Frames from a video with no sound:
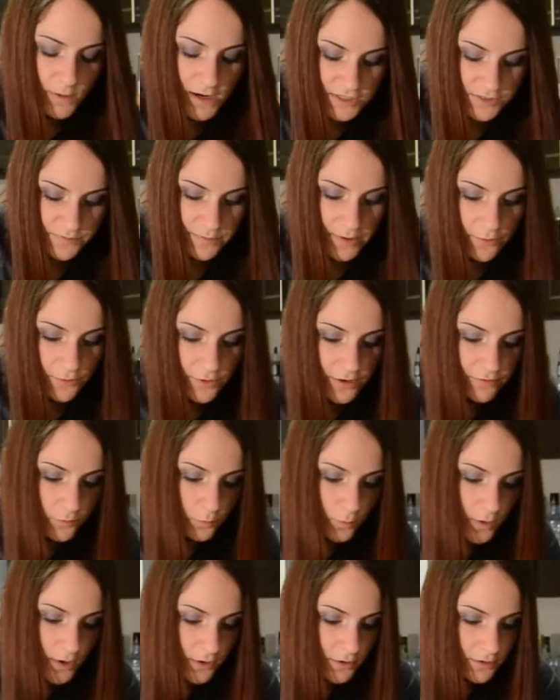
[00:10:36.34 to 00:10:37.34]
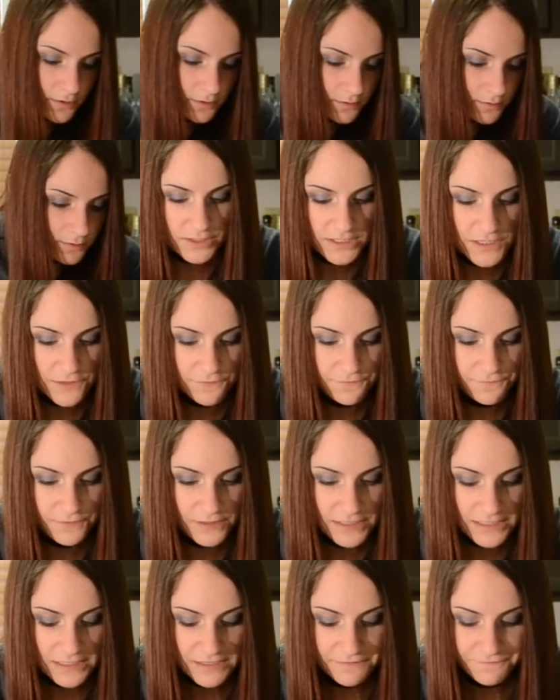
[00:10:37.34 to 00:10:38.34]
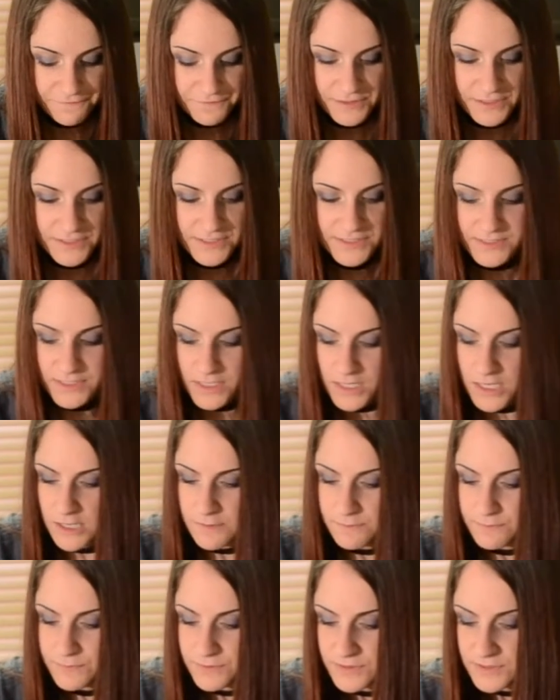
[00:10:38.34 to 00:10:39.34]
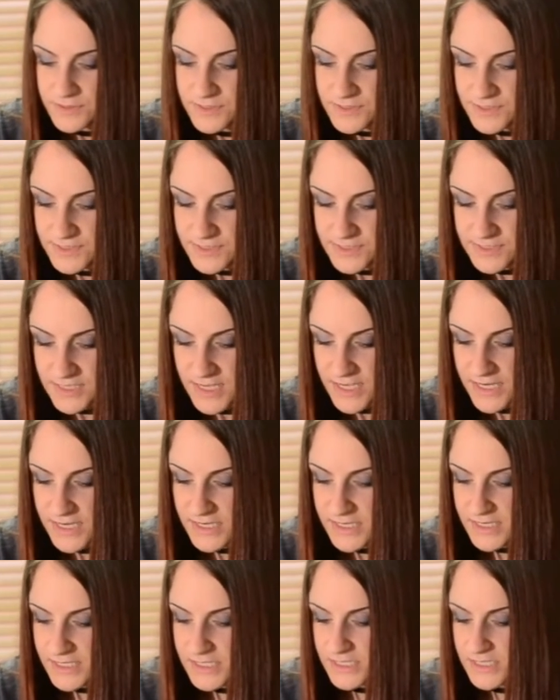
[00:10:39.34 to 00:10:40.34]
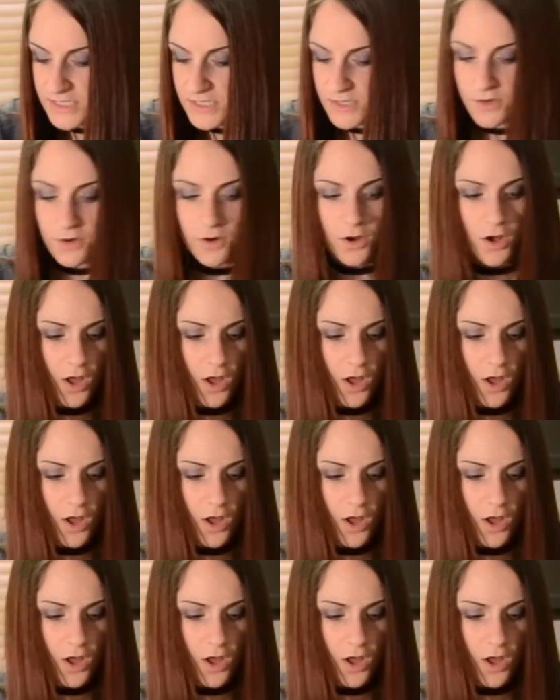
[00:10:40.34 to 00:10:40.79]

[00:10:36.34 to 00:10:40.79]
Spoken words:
raspberry everywhere. Carefully lift this up. Set it here.